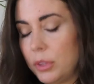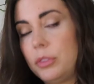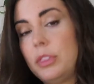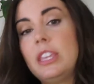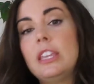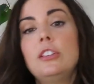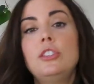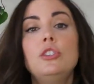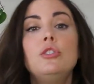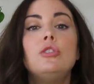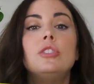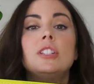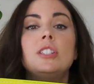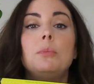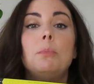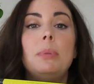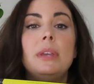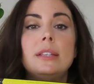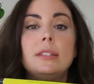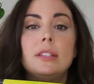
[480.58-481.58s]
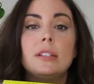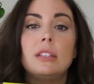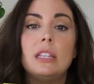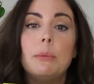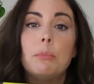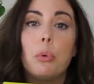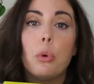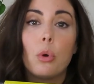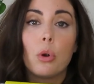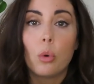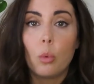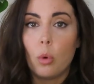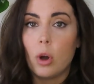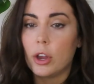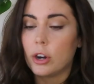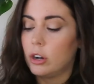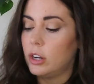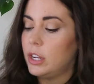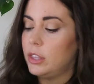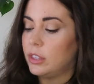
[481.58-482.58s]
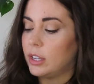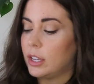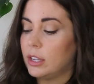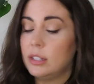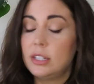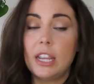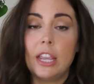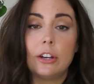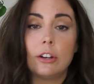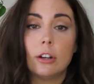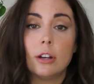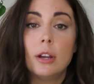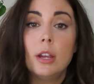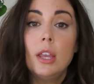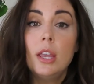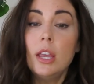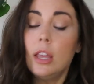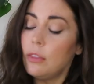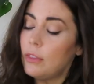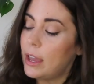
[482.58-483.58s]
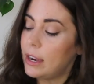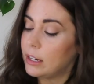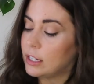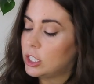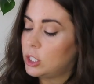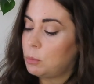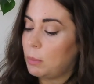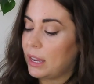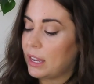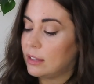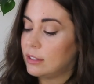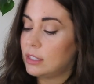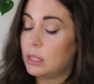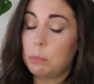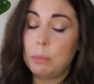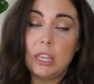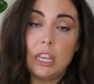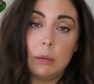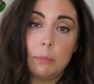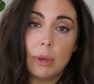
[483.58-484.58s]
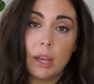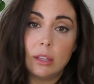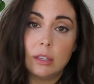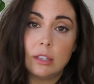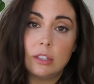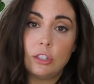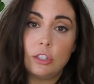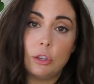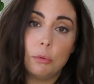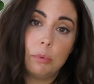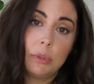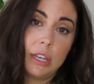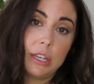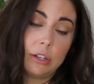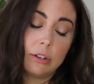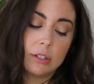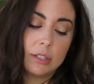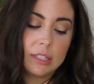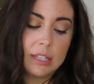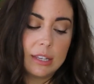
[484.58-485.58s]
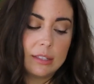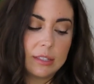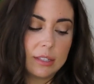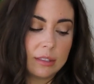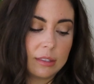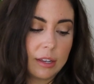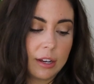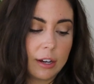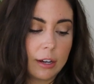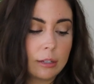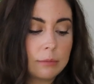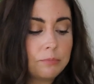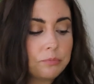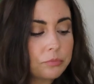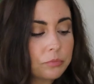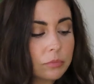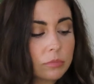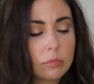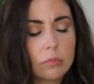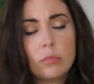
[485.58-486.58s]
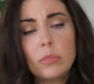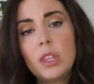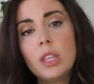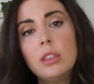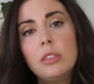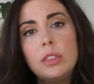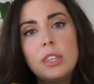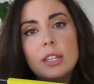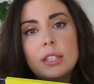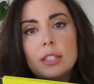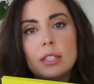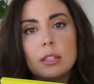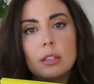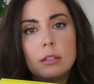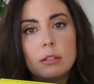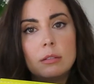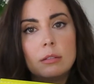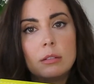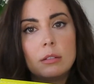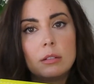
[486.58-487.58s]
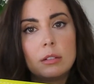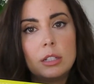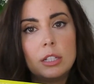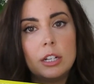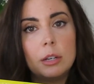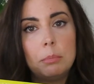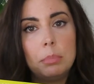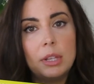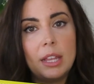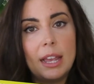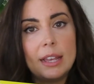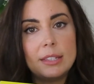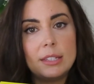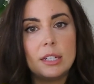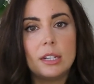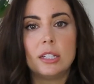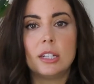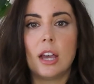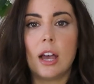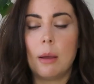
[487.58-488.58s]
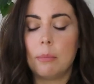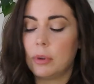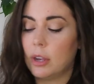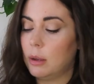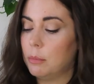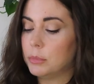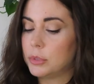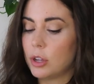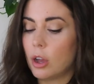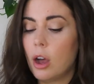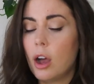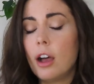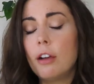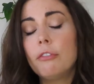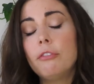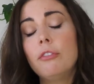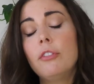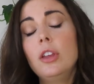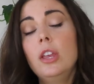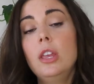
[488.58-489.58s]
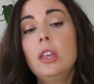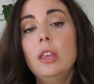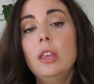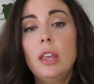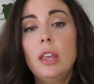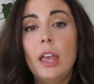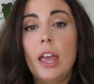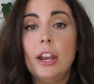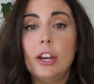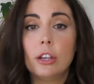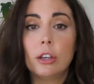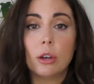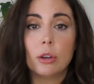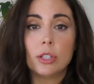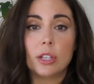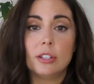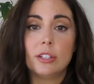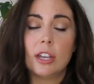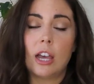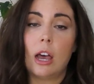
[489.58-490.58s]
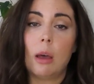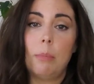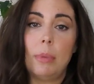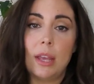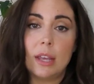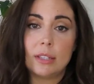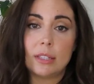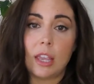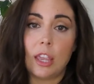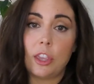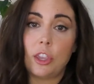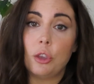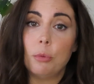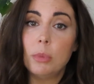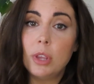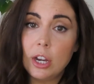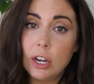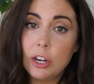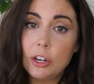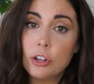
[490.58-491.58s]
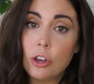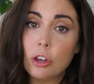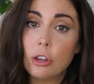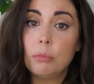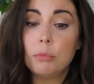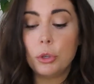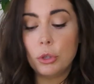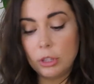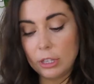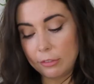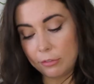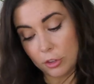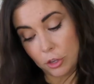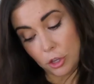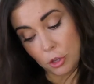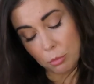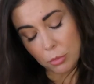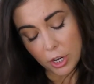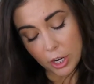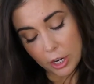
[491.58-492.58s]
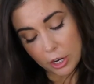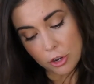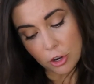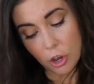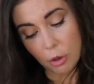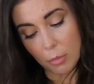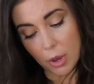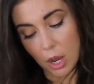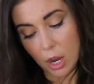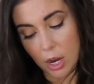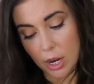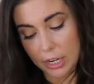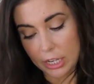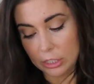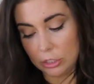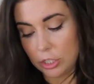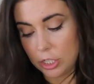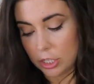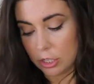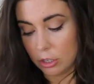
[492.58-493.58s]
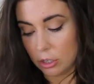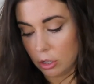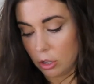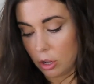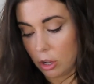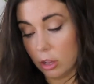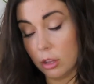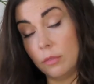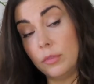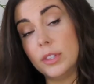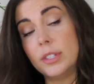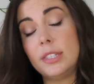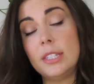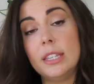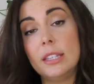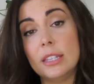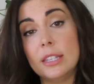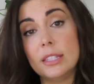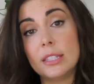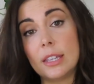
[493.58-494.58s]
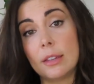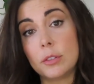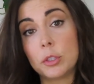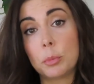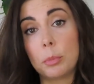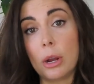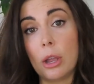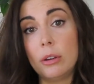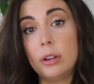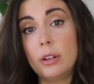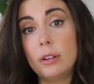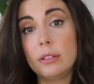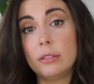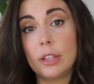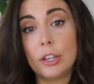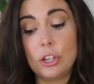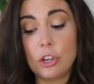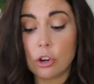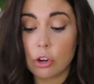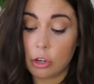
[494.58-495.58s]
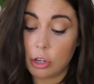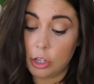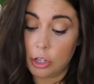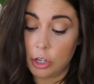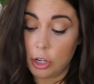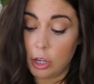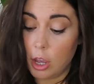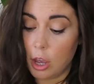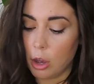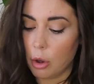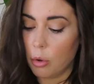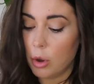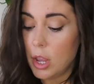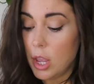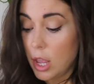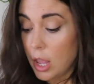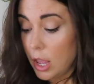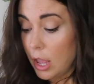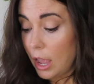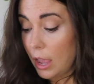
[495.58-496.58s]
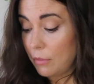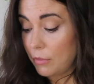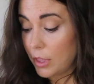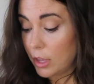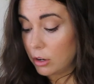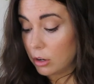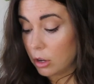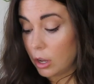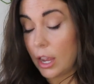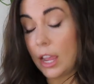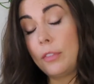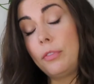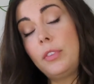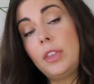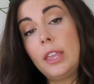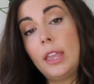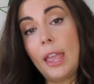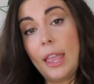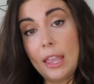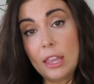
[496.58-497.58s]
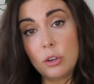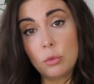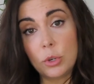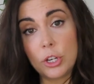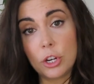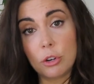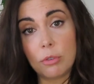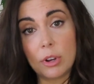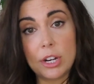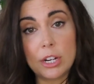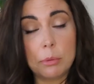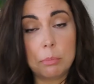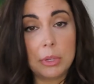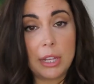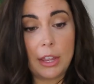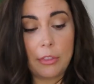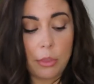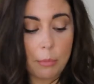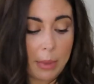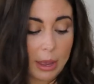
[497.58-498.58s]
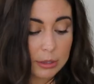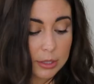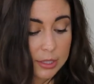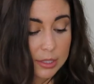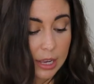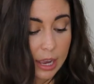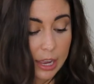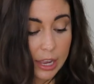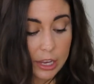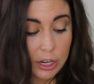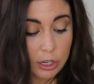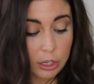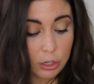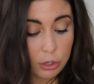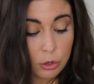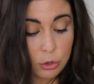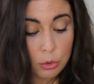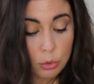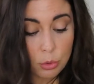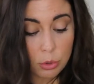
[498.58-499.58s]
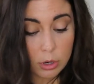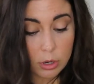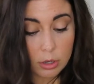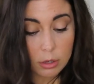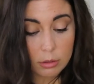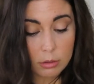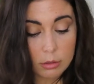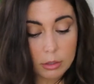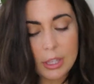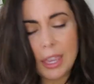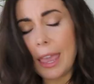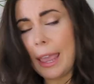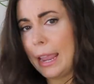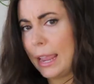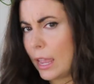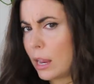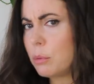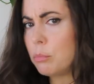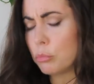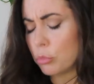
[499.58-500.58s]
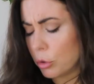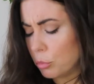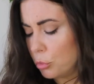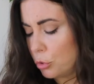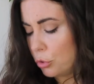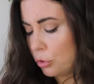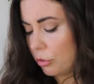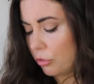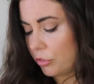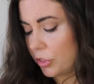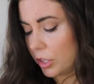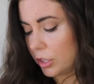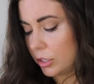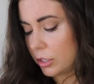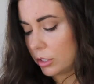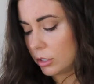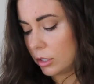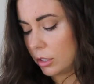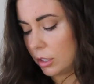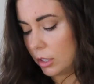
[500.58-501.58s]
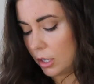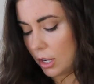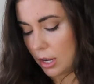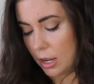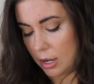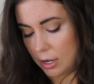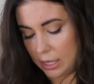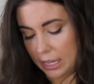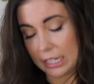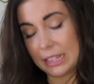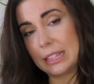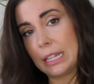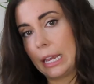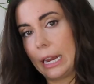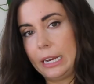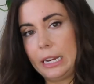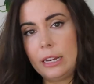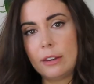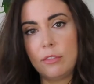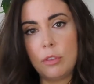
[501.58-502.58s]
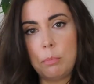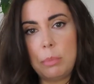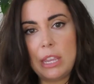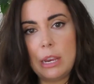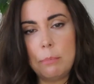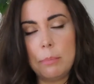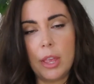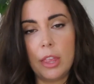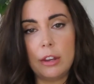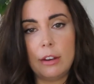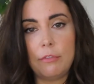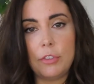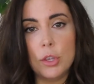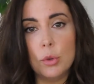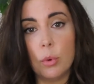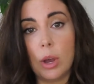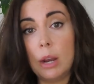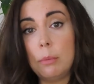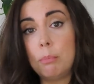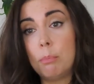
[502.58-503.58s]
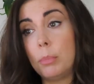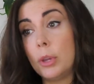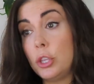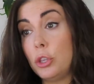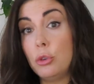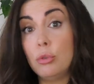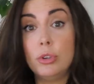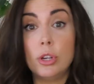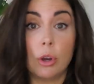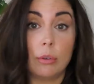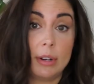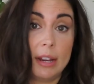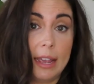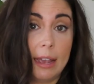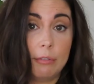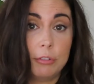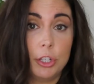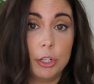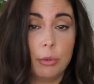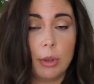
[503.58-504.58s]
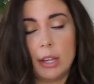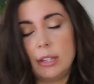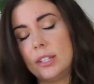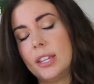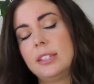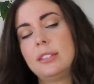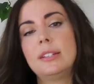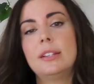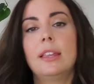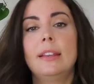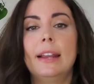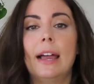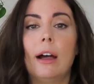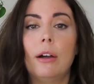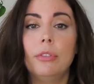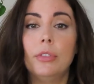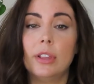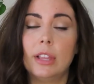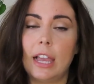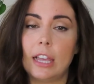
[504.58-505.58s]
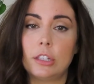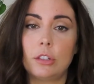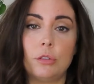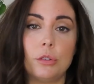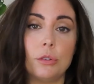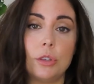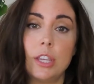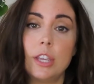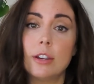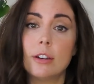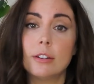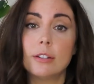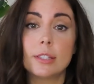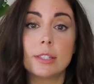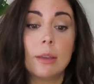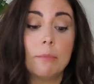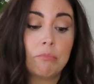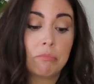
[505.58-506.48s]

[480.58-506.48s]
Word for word: but these you just basically pour water in the container that expands the peat pellets, you plant your seeds in there. This clear plastic top comes off, and it goes on top as a humidity dome. You leave the humidity dome on until all of the seedlings have sprouted, and then you're good to go. And then at the end, when you're ready to plant them outside, you can remove the little like lining of the peat pellet if you want, but you don't have to. I tested that out the last few years.